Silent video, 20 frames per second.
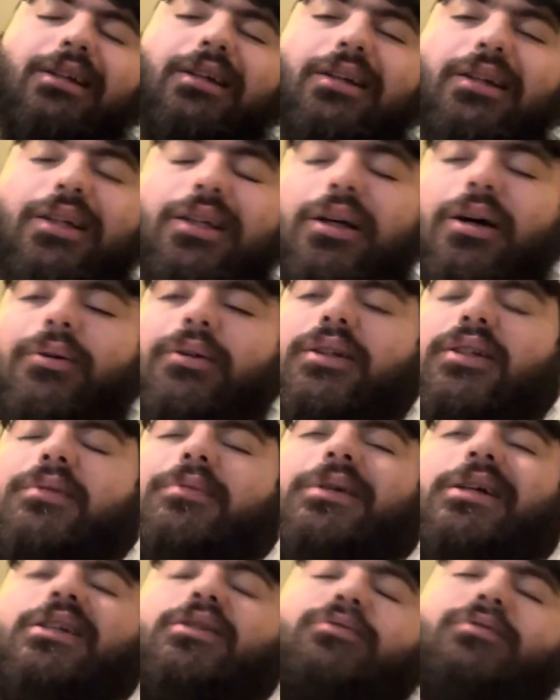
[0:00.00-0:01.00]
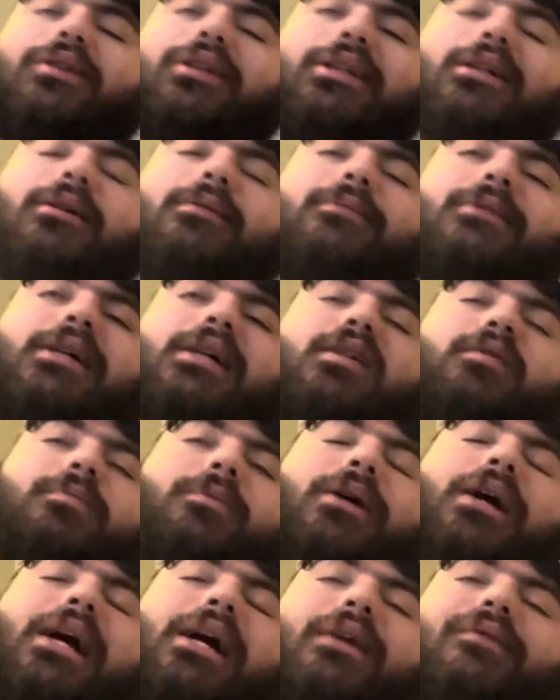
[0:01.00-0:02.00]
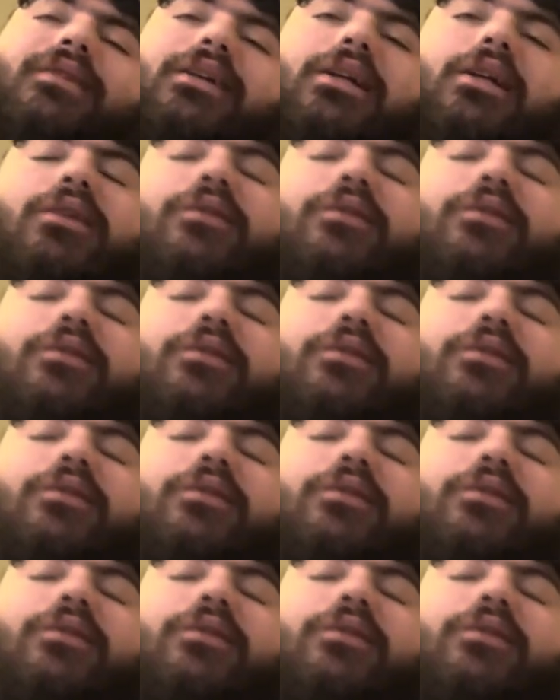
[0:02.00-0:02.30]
Yo, this man is really up next, bro. I have an ear